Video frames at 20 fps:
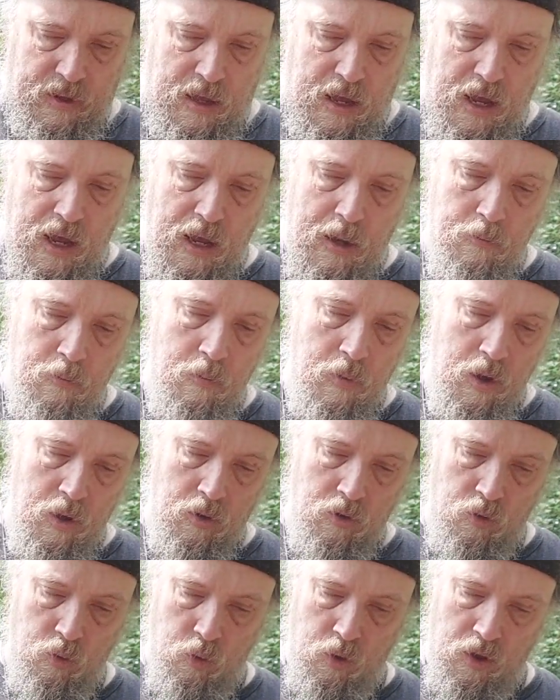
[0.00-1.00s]
I'm
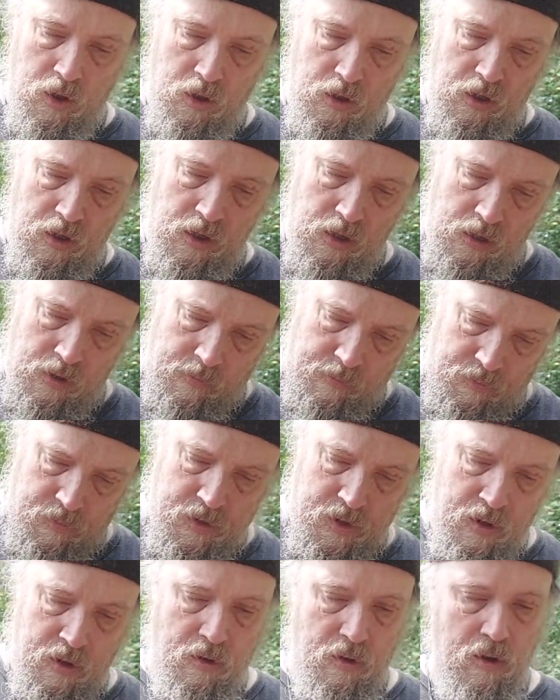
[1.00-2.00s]
doing
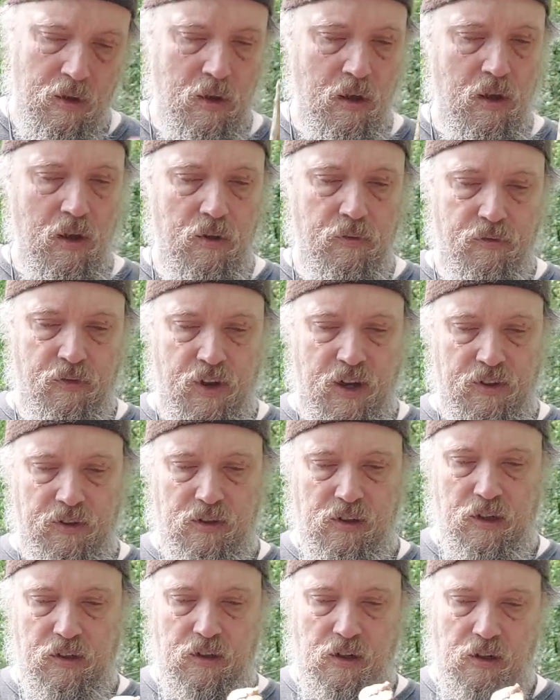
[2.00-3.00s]
a
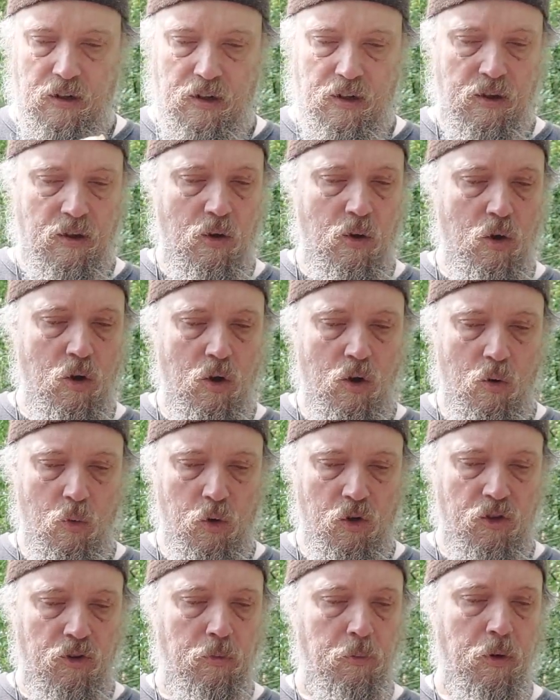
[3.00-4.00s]
fast little
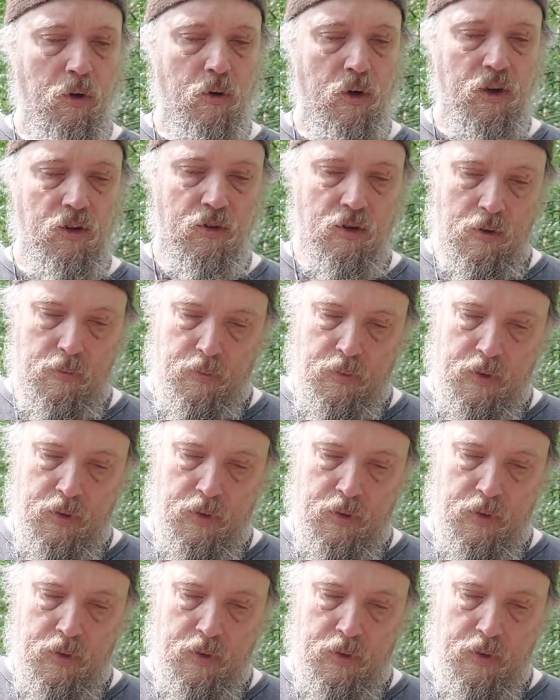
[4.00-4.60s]
wood spirit,